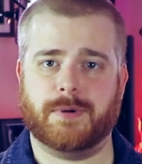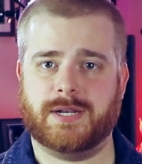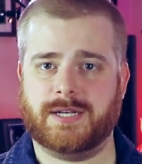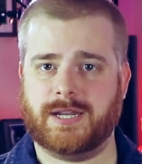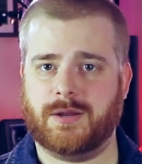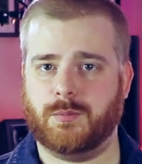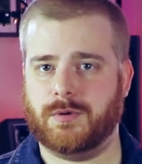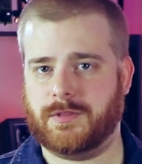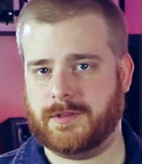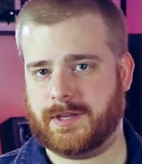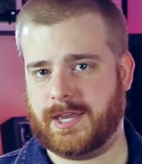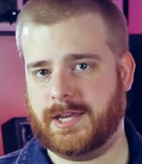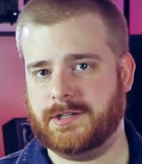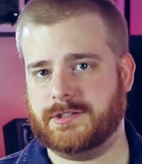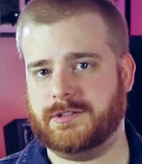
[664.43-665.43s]
Monday, with
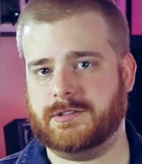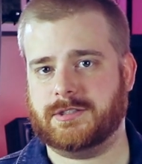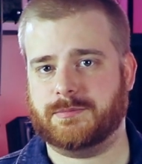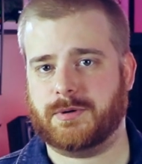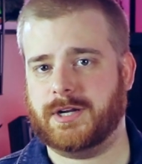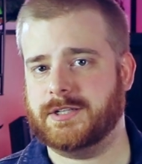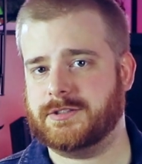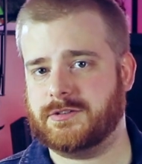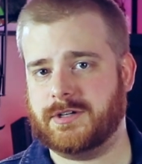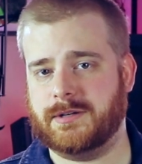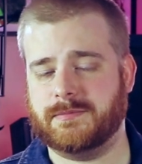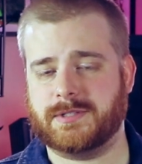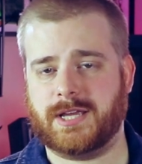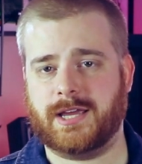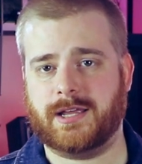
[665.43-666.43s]
occasional surprise
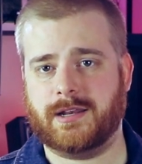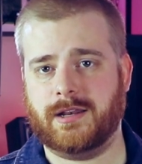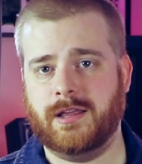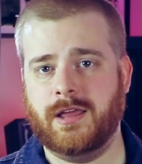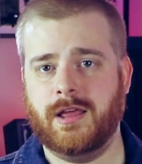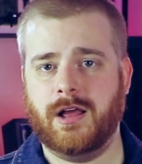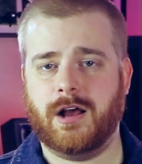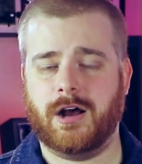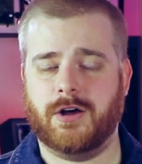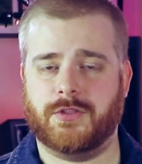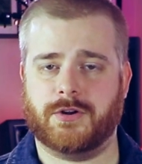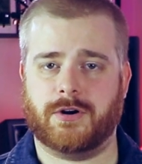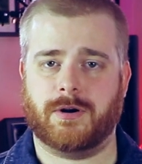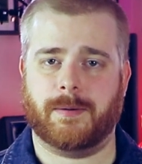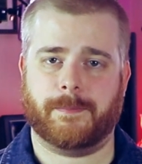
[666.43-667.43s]
streams at
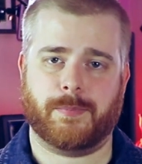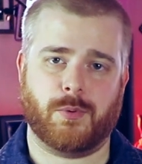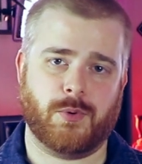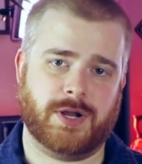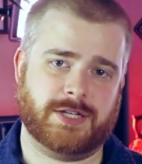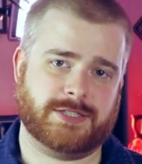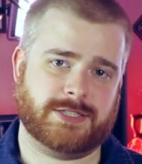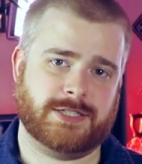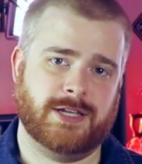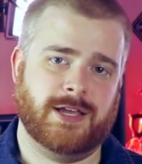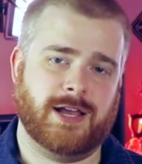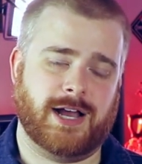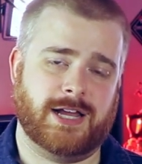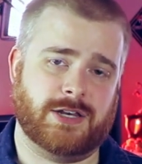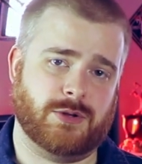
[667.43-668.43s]
other points.
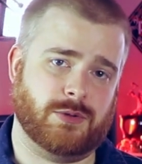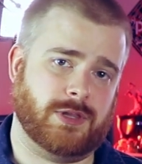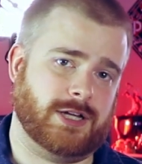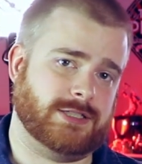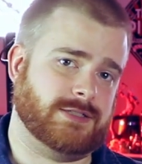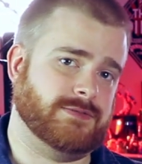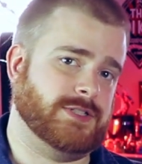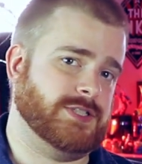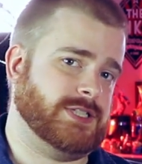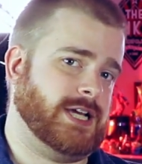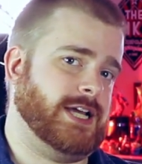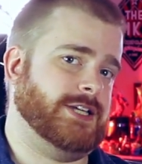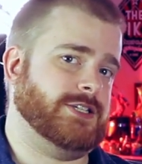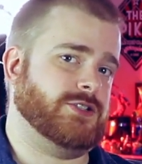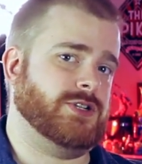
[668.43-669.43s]
I do lots of
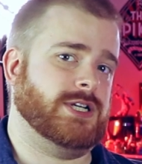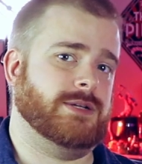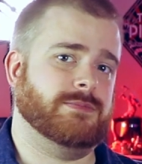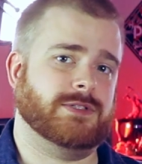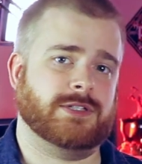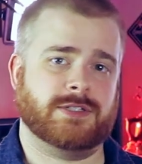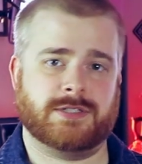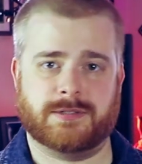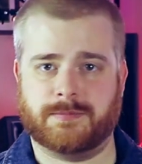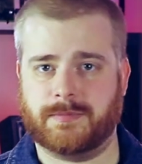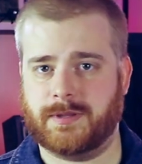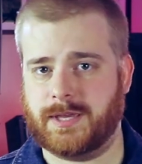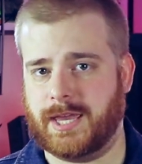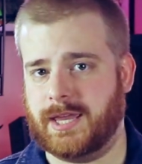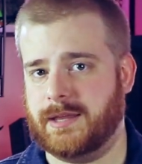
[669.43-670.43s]
design streams,
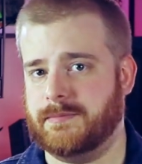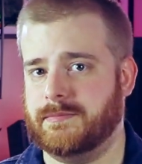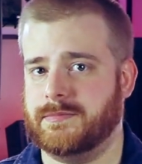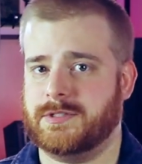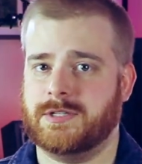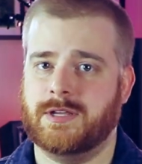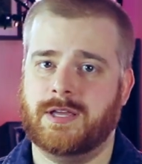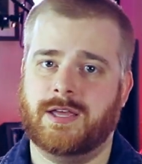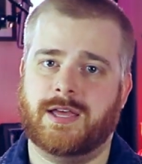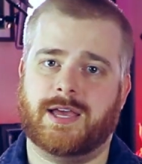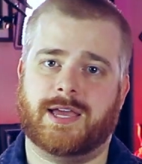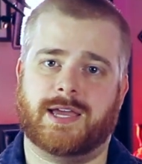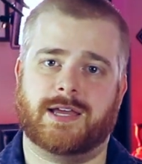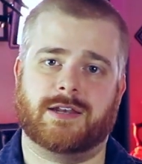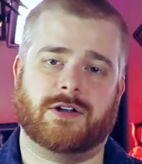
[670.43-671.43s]
some games,
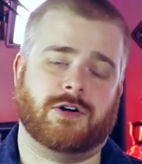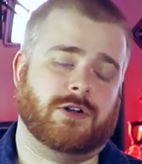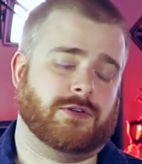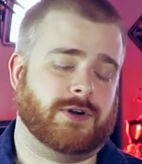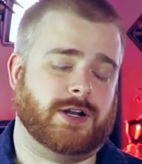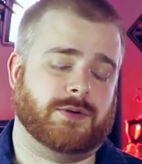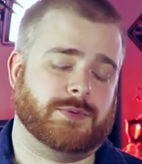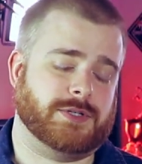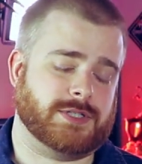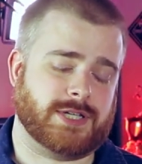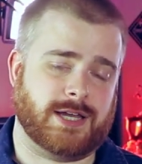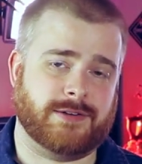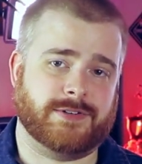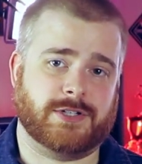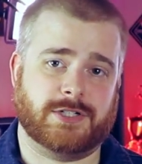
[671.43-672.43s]
and all around we just
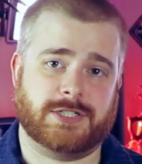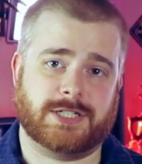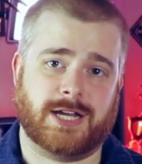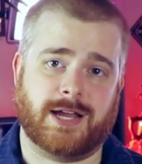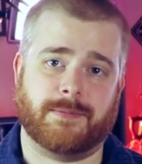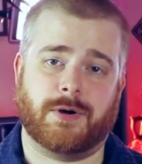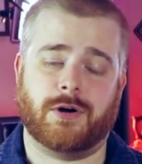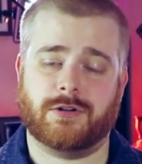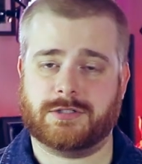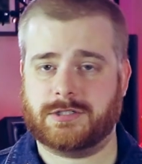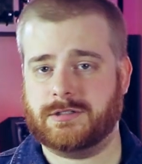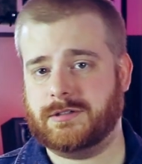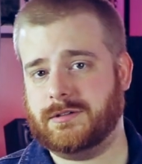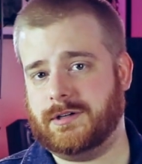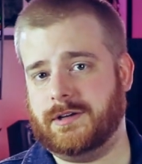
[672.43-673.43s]
have a good time.
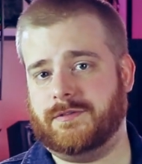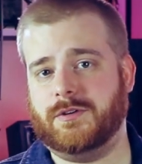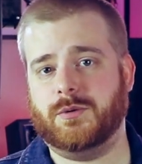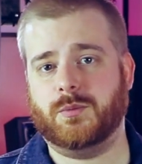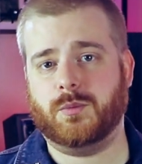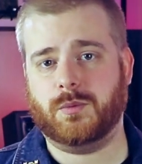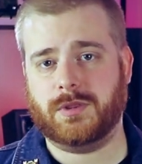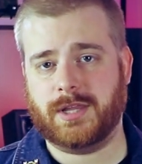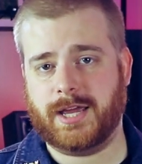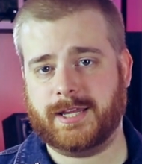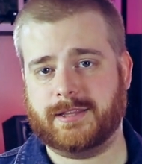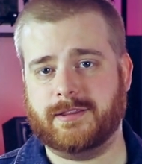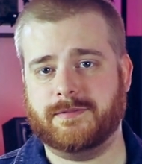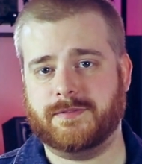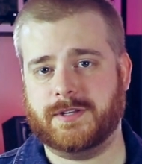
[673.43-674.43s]
Also, if you
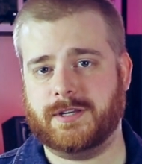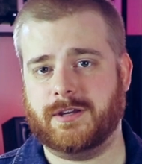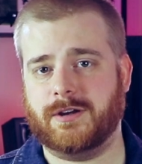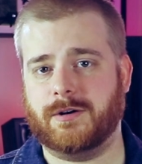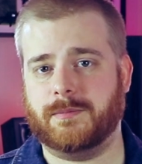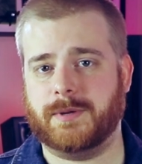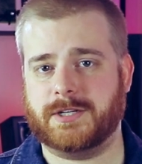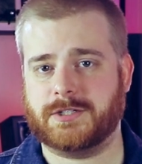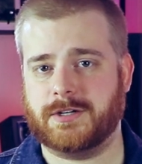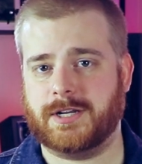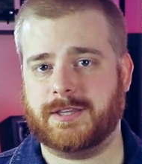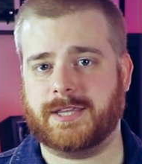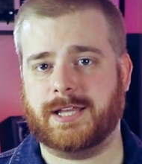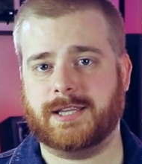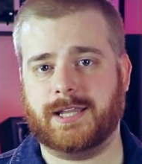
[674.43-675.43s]
liked the video, make sure to
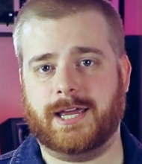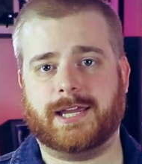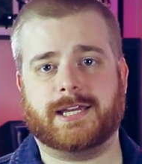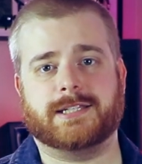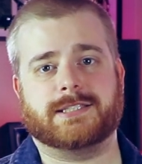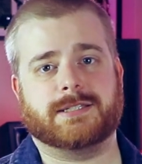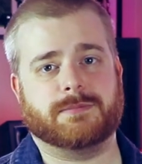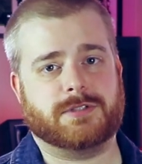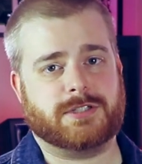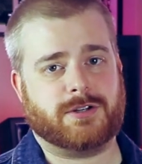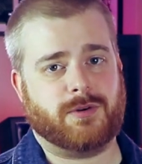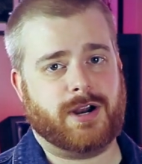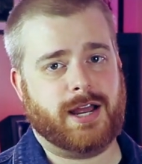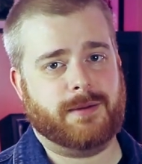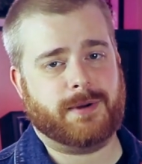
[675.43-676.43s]
hit that like and
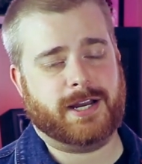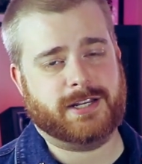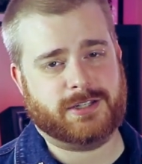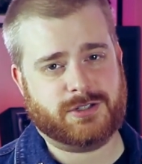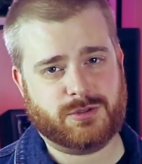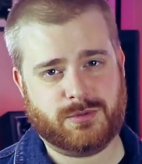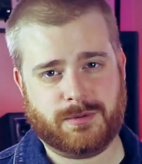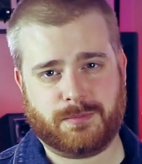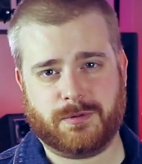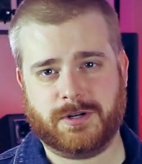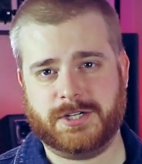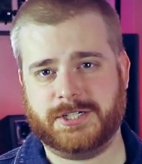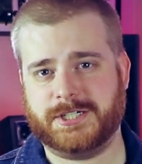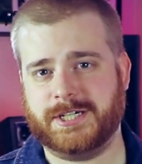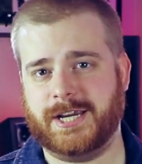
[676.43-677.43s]
subscribe. I do
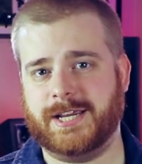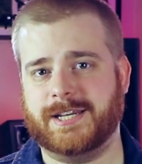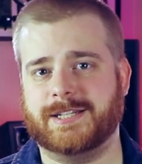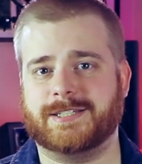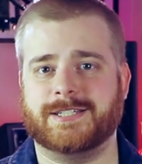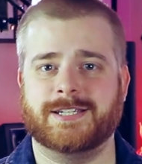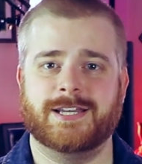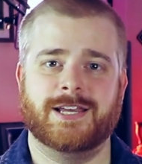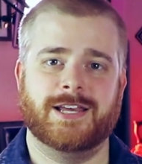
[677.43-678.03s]
appreciate it.